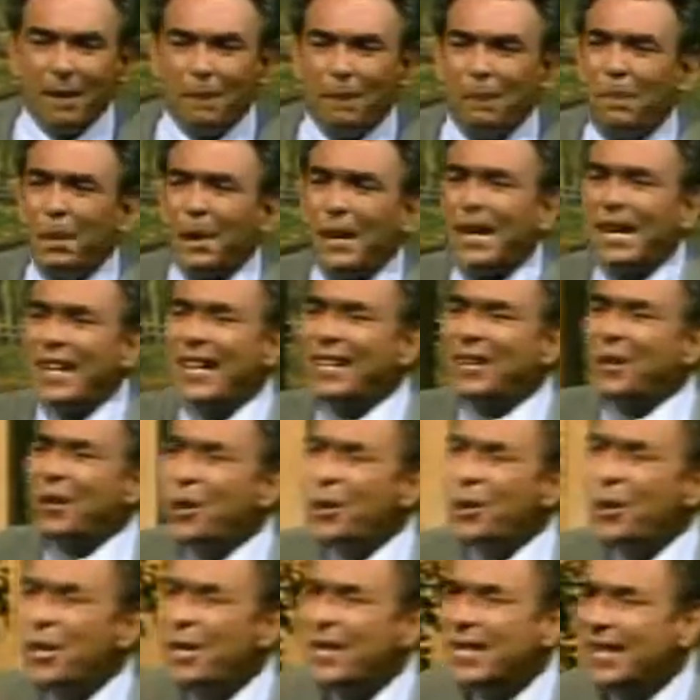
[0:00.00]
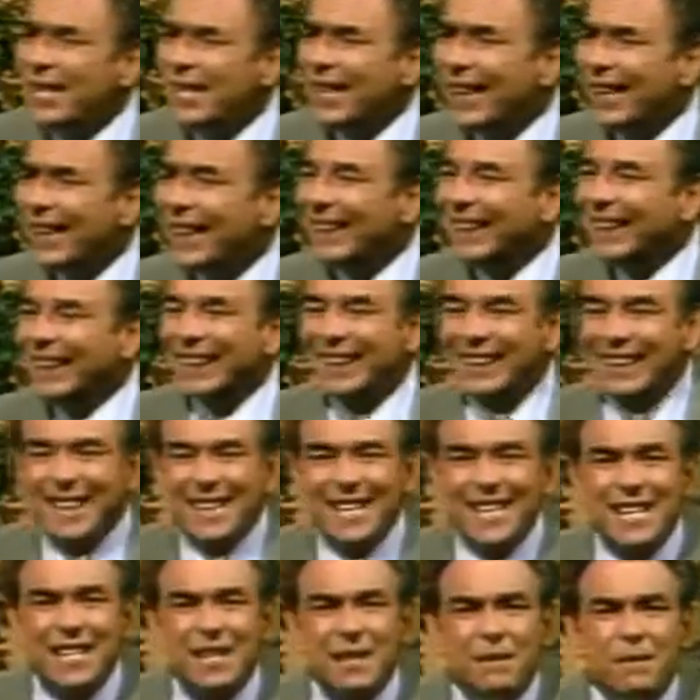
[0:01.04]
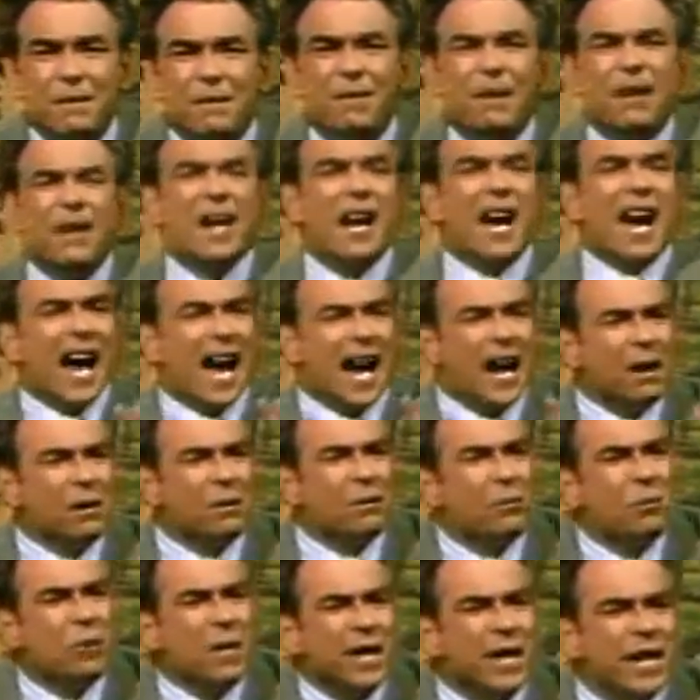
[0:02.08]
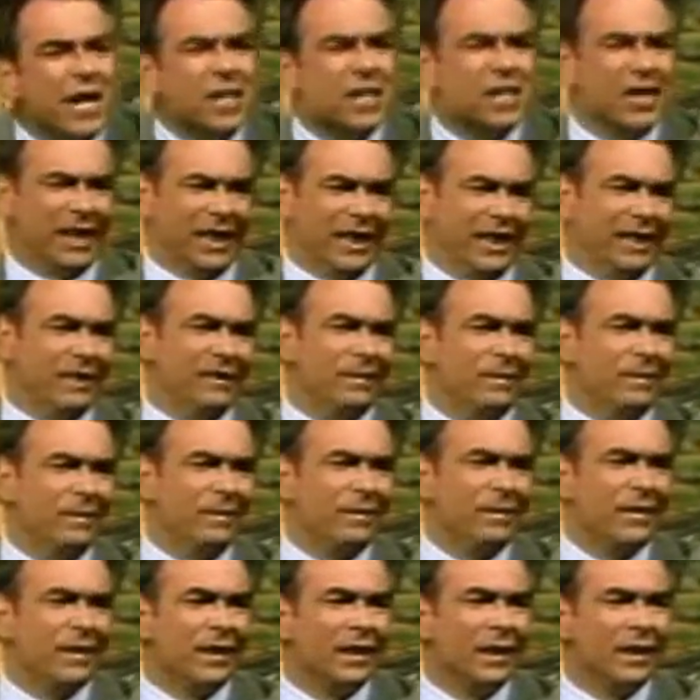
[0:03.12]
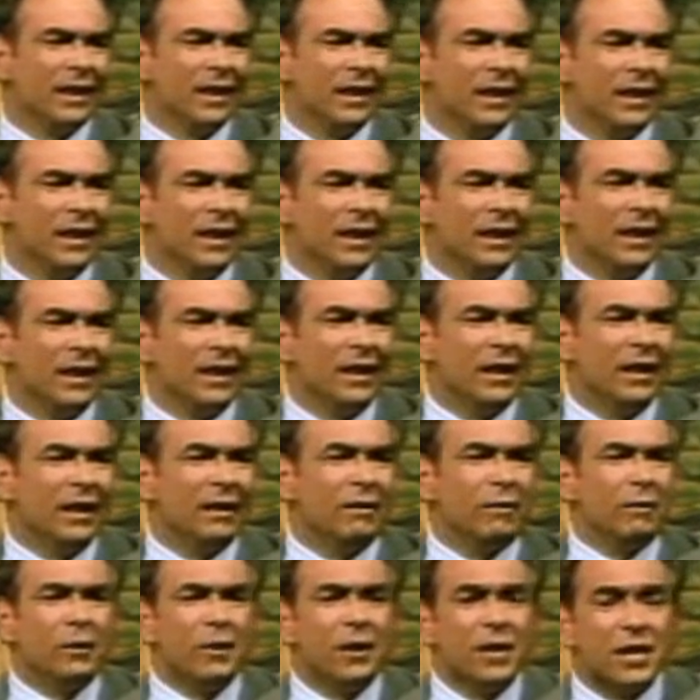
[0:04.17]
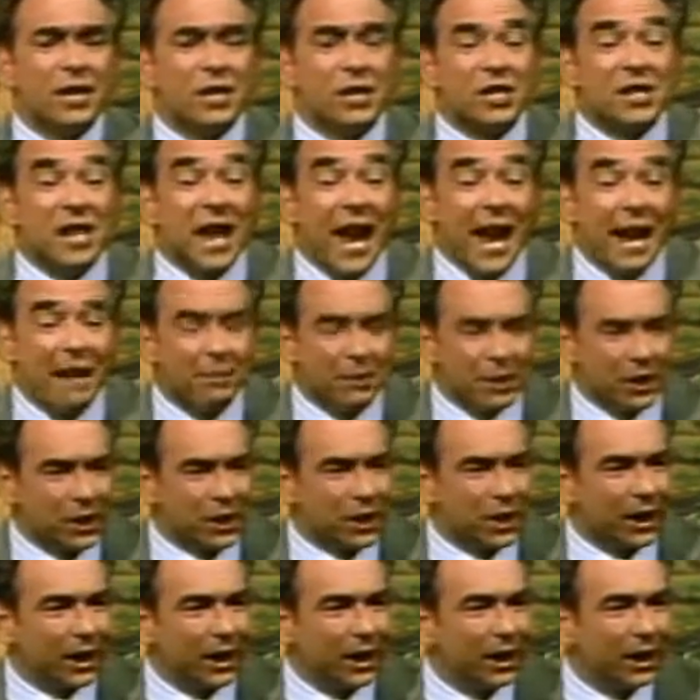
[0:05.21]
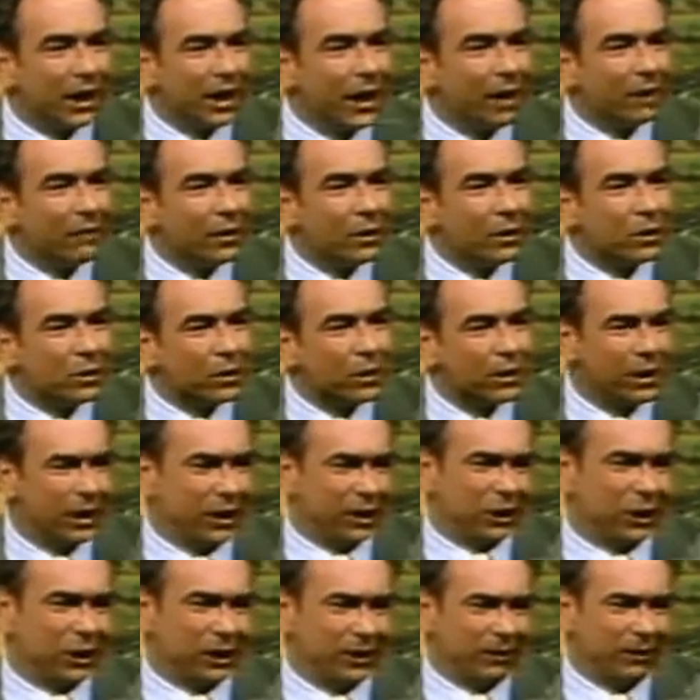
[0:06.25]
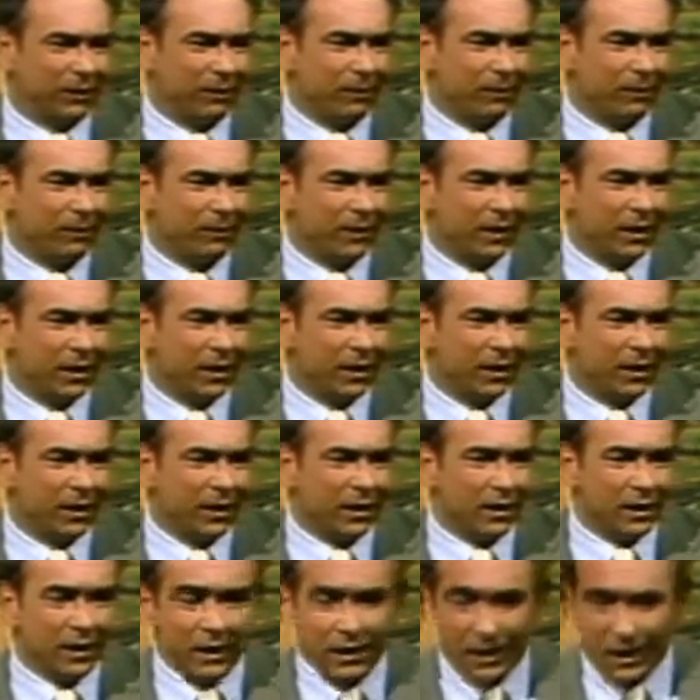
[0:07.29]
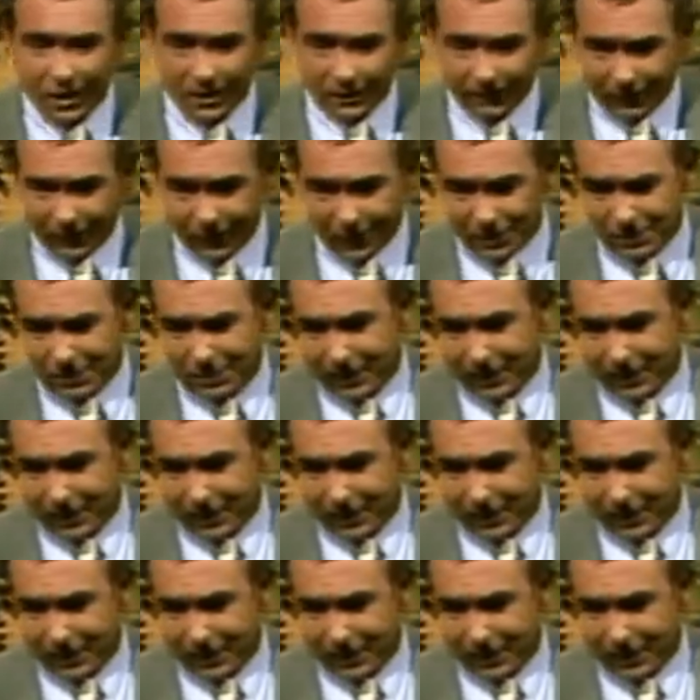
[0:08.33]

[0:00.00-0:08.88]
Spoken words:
But he couldn't give a reason for the establishing of the tradition in the first